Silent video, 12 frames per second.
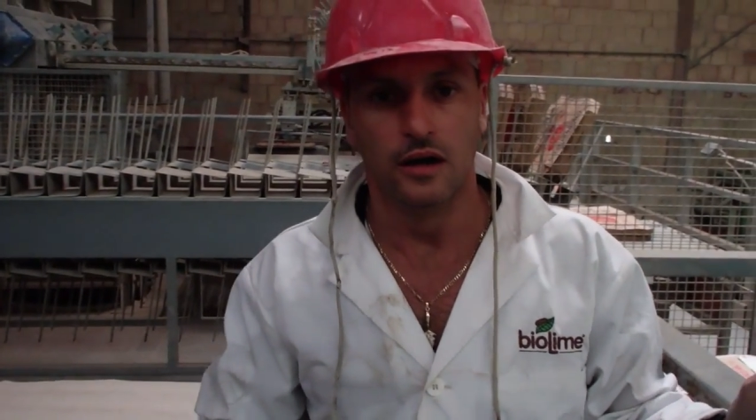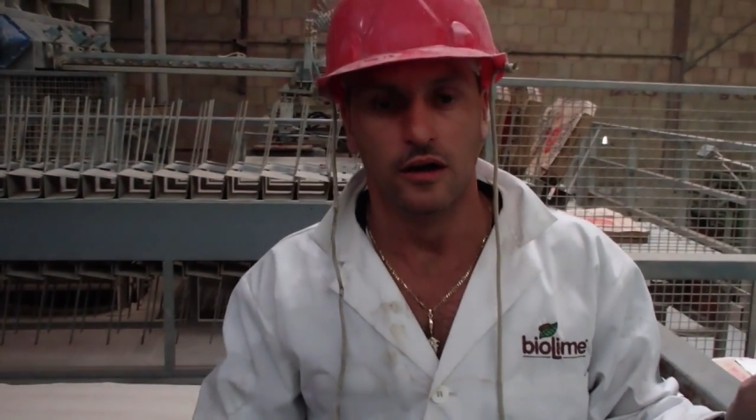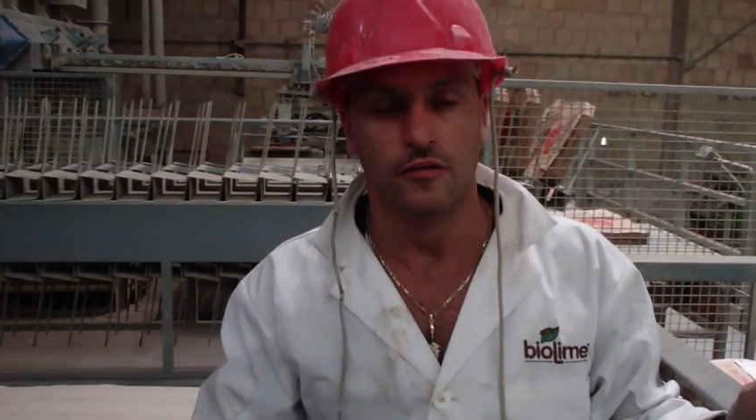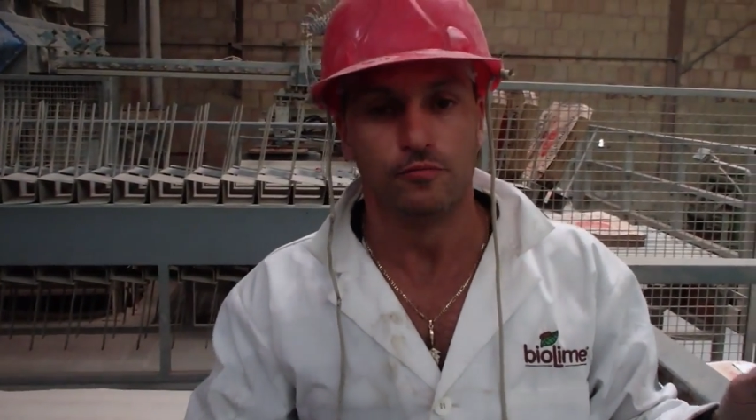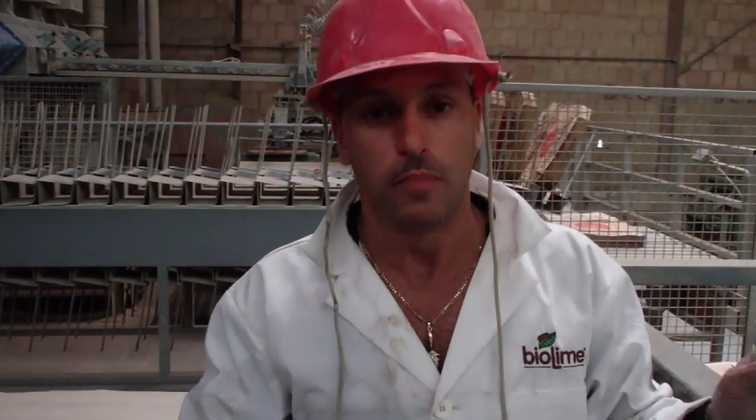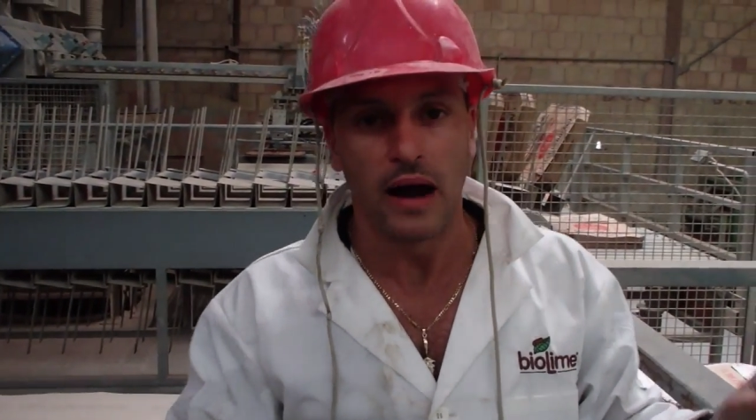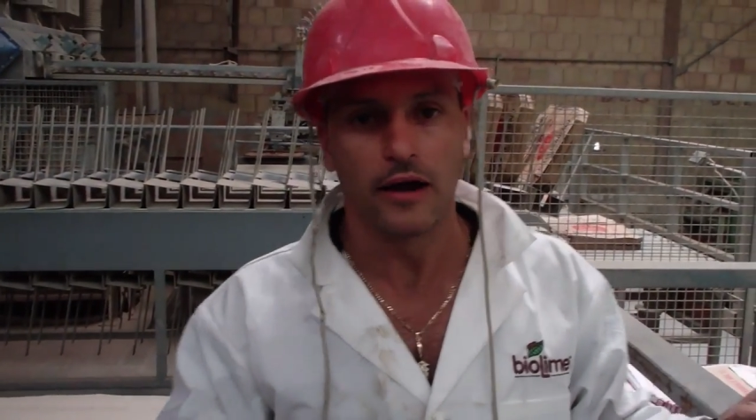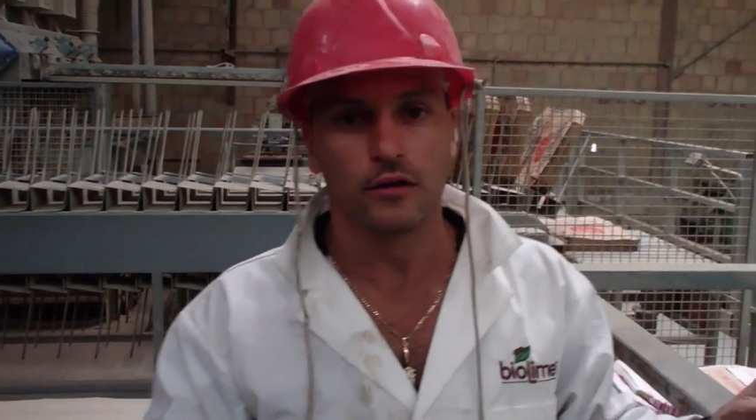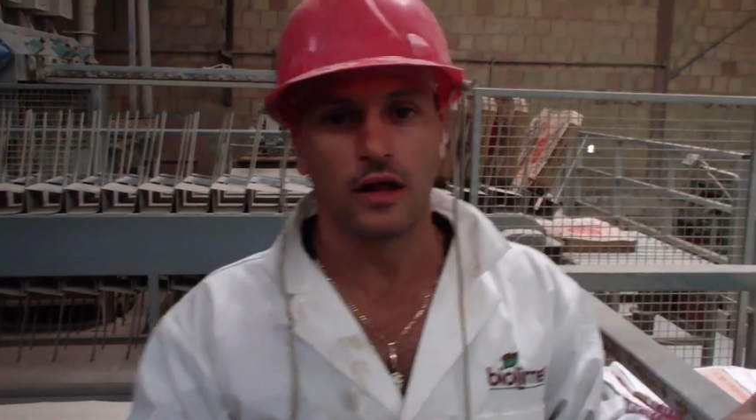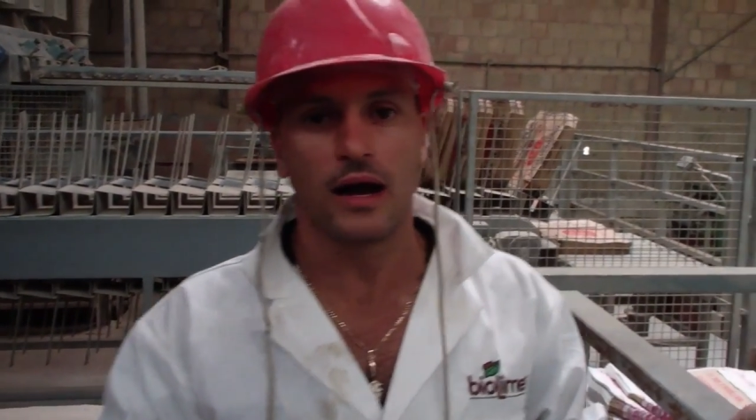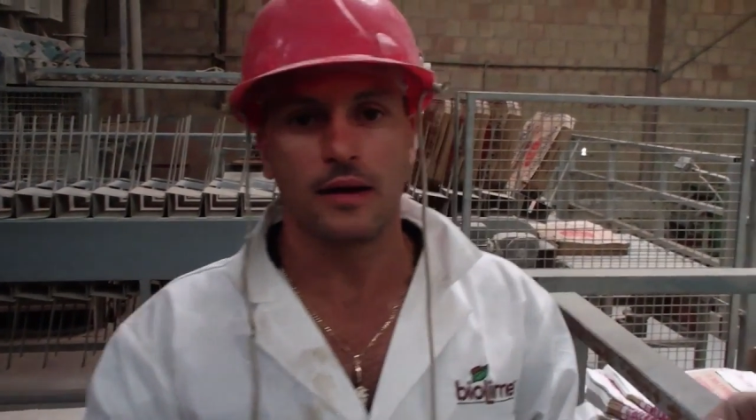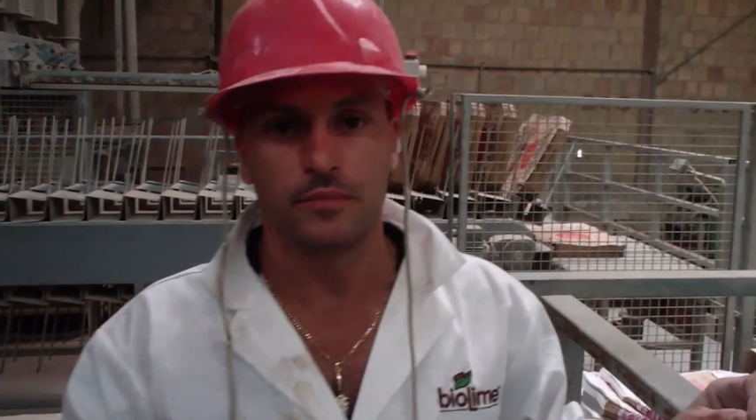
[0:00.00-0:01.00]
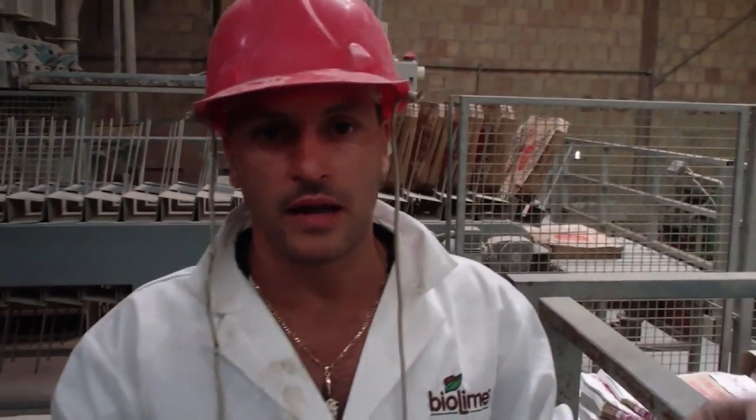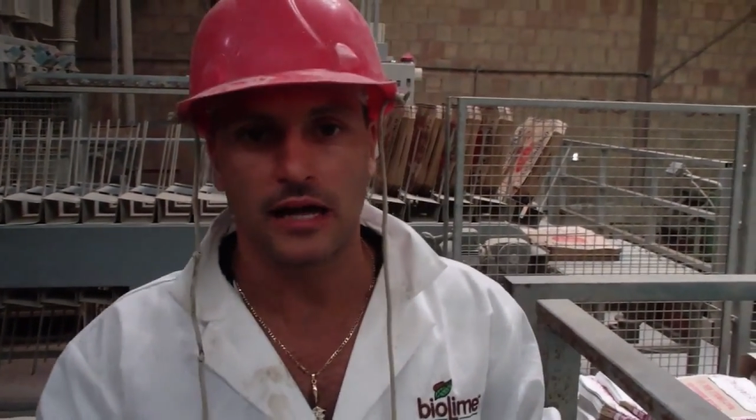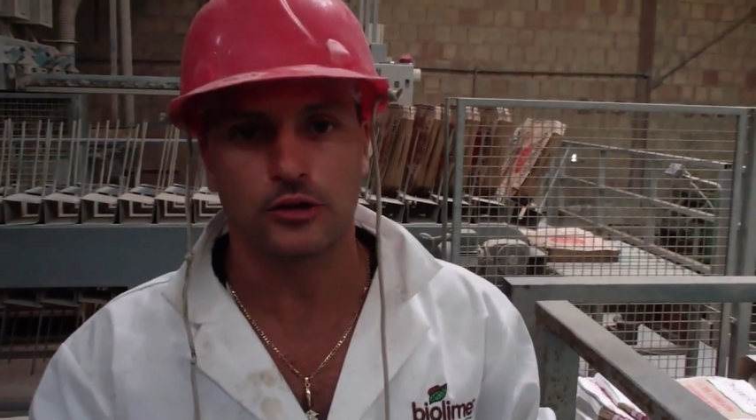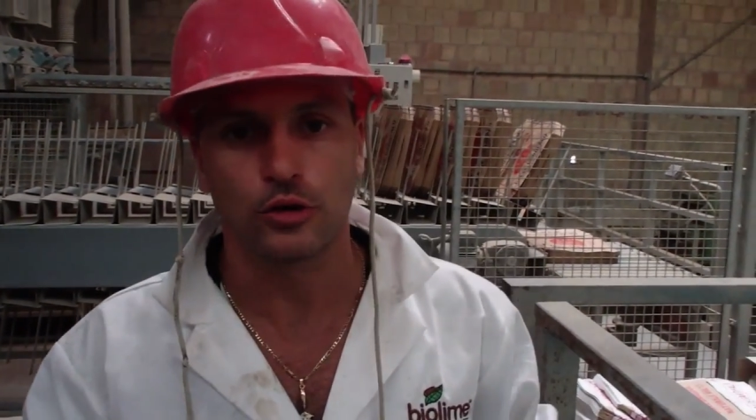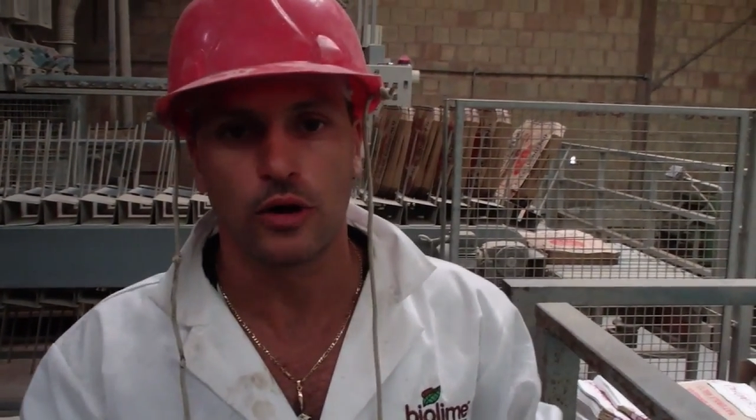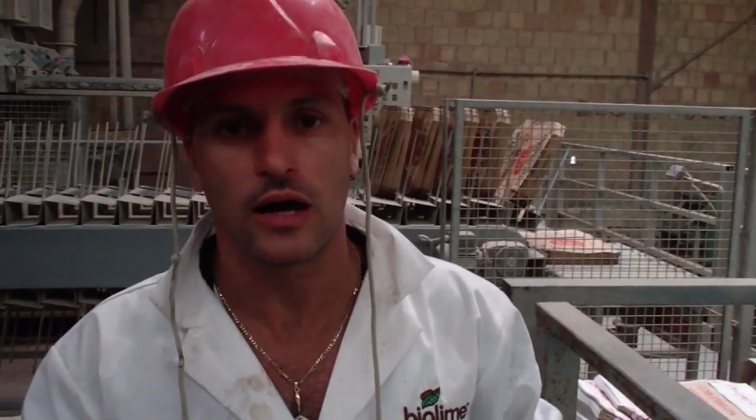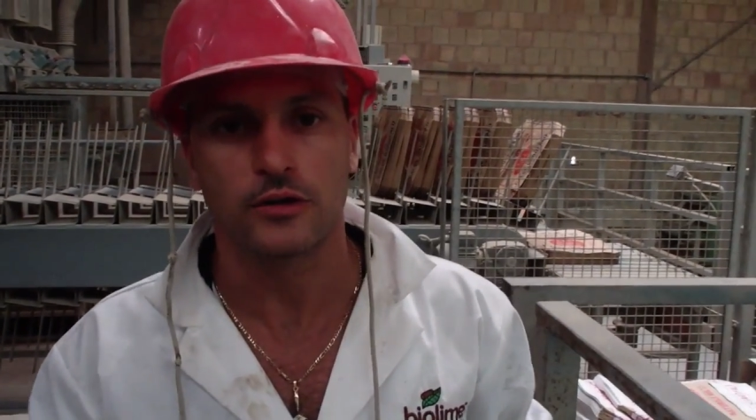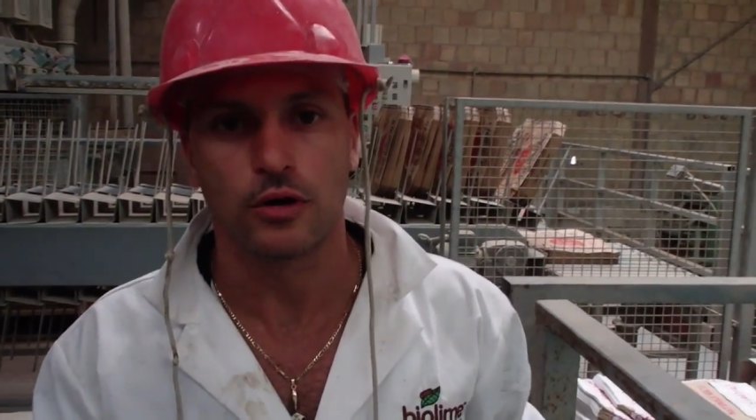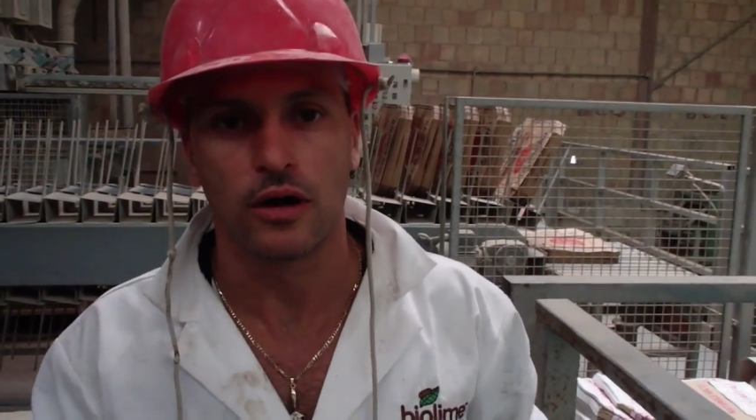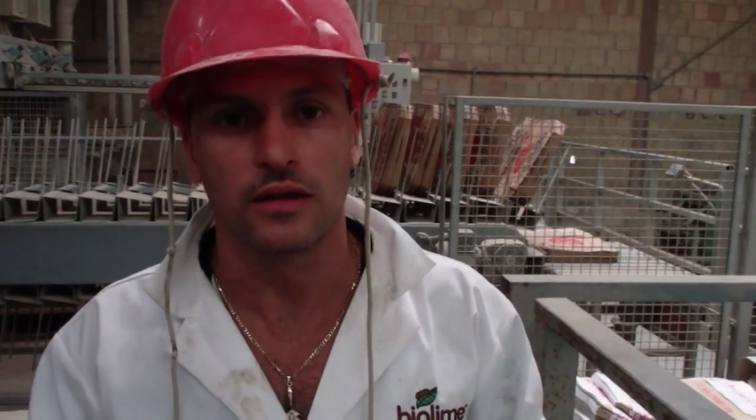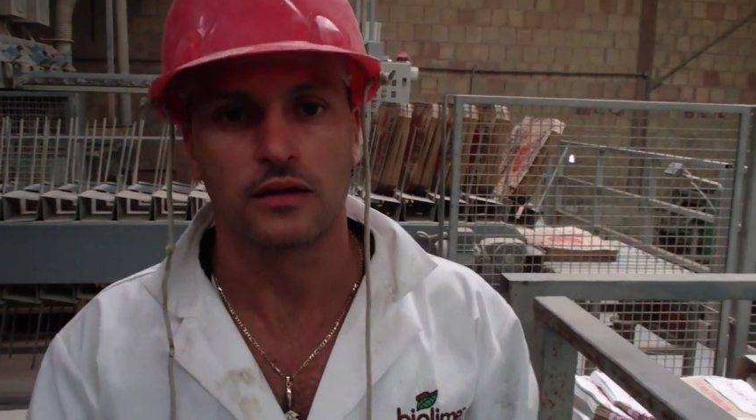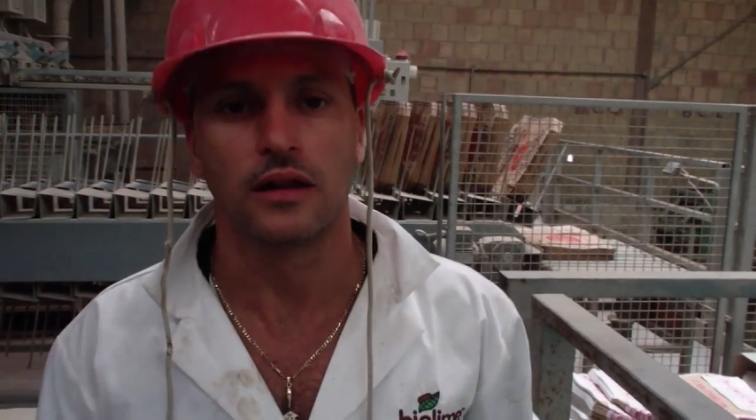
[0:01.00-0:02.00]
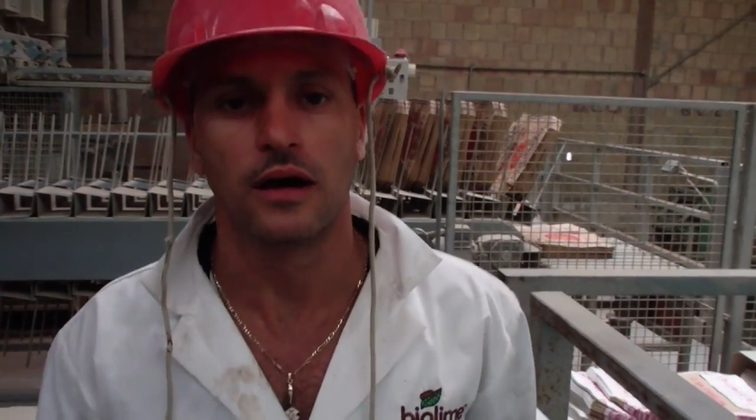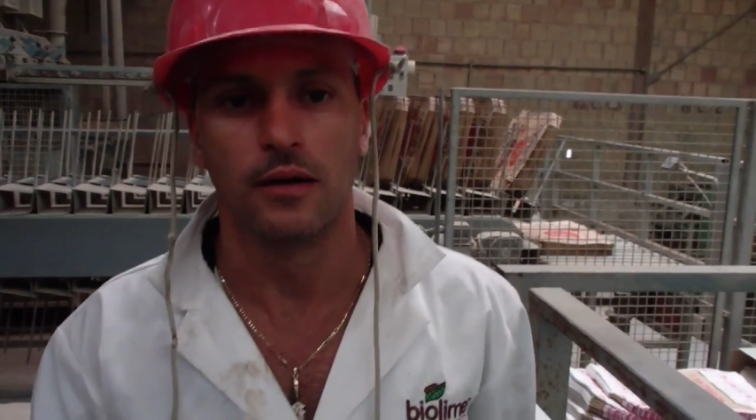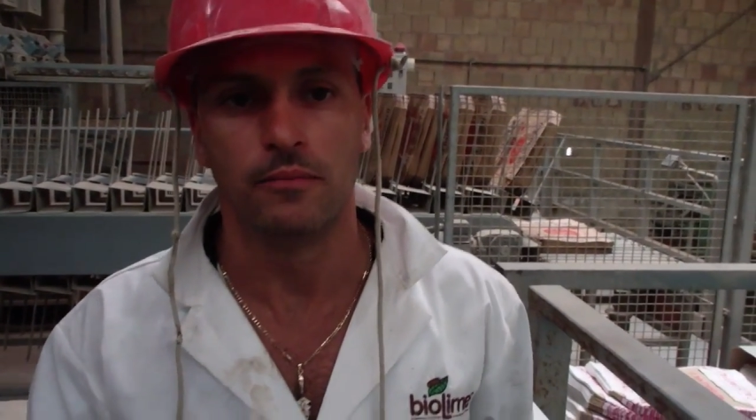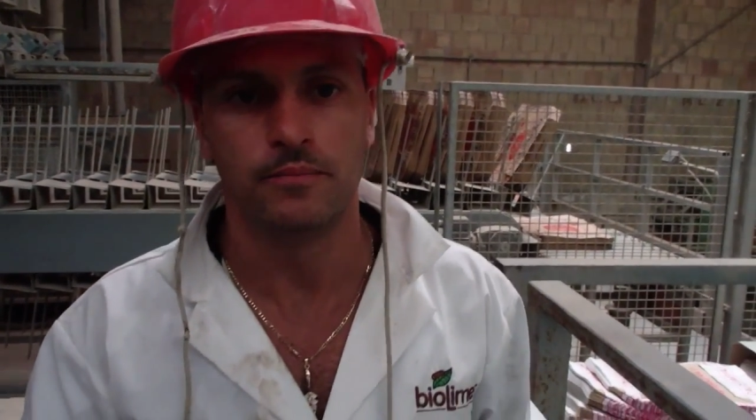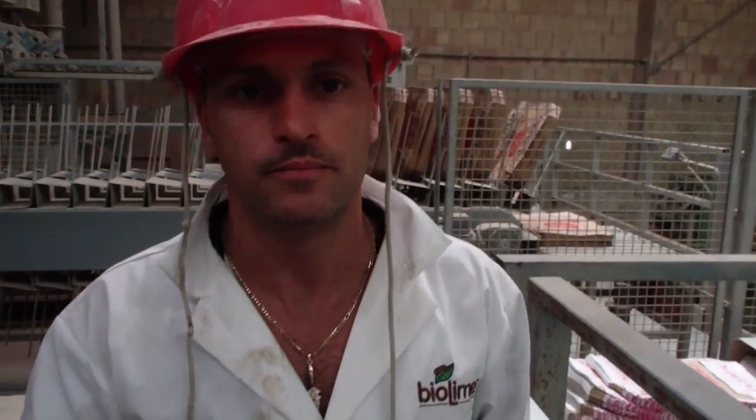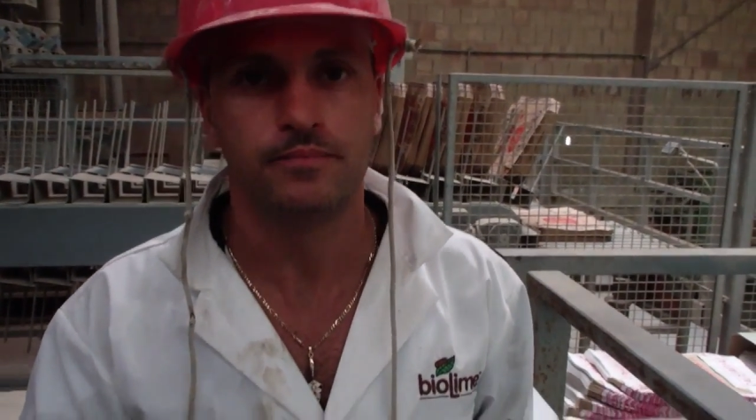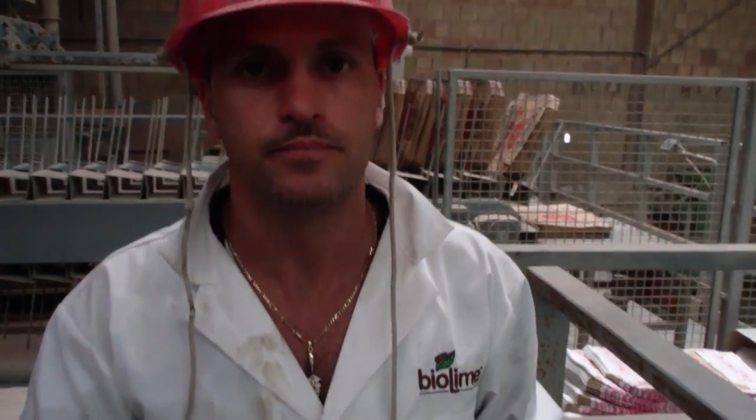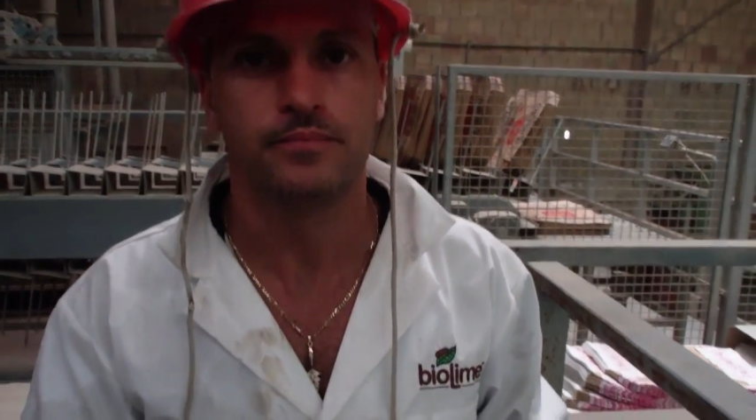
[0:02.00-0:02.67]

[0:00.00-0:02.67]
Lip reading: of BioLime natural hydraulic lime.